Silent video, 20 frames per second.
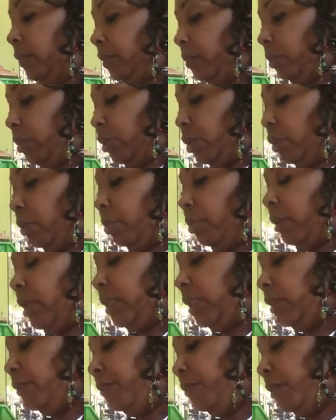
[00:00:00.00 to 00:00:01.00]
Put your
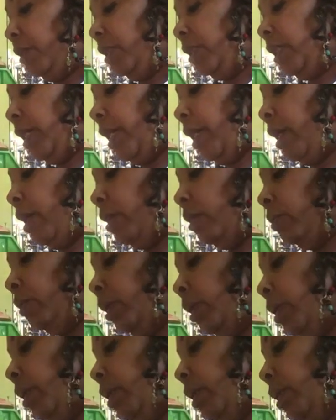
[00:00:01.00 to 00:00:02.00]
presser foot down.
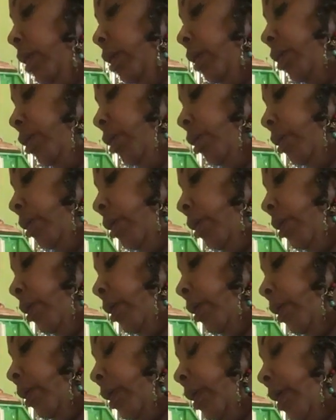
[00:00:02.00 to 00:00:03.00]

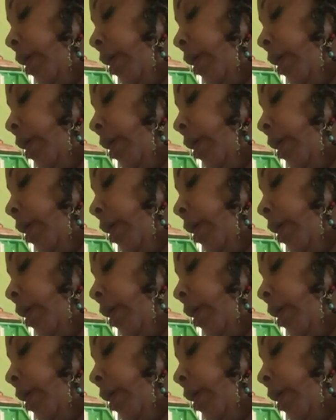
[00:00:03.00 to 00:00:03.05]
Your